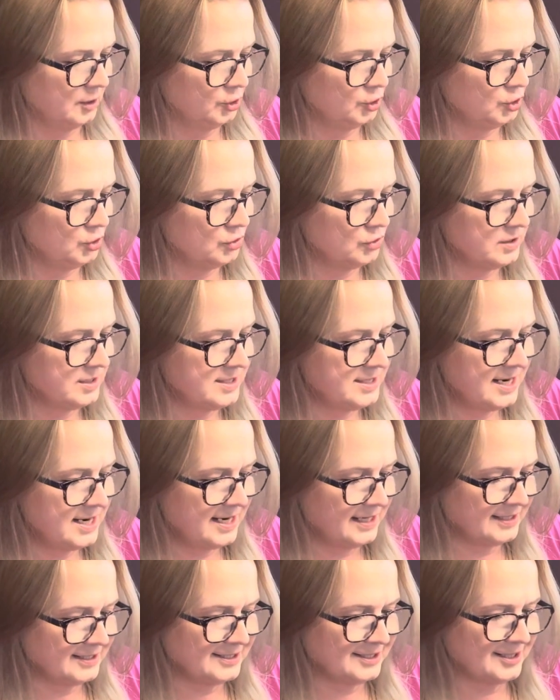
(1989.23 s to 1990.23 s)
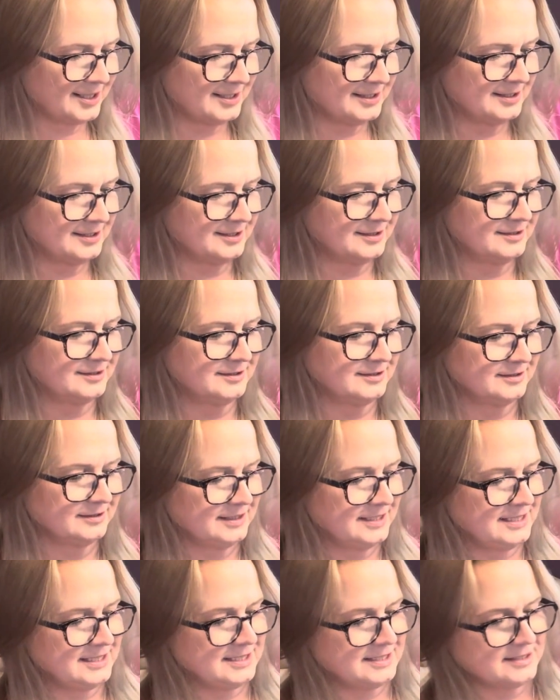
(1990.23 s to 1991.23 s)
Your next card
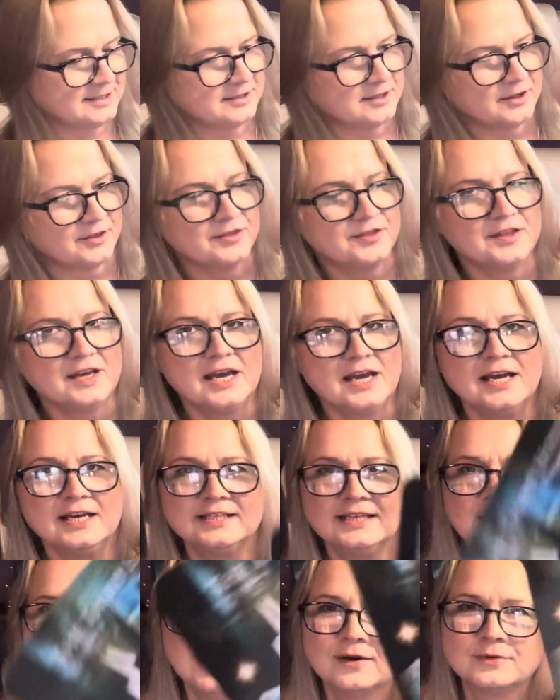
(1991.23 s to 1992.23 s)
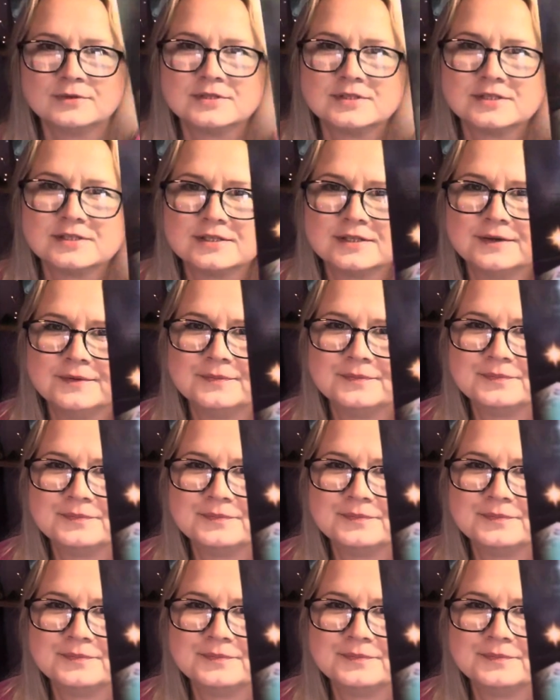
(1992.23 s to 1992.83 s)
is the 3rd house.